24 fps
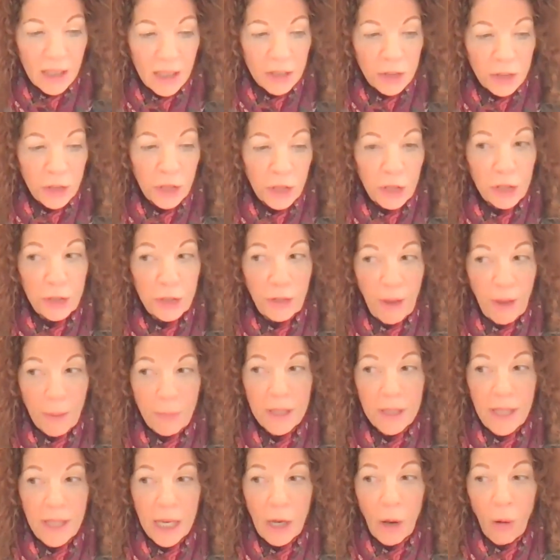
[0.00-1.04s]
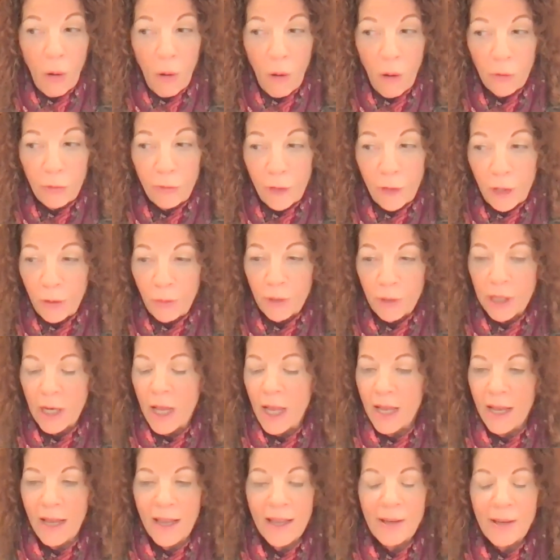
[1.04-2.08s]
It's like, there's something they all do. It
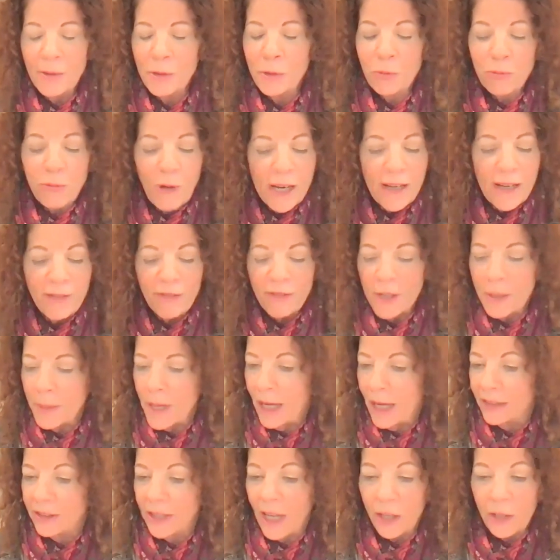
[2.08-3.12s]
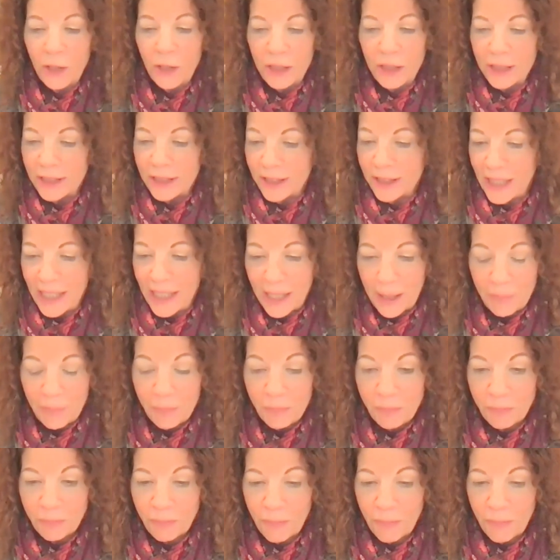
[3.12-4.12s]
was right in front of my eyes. I couldn't see it.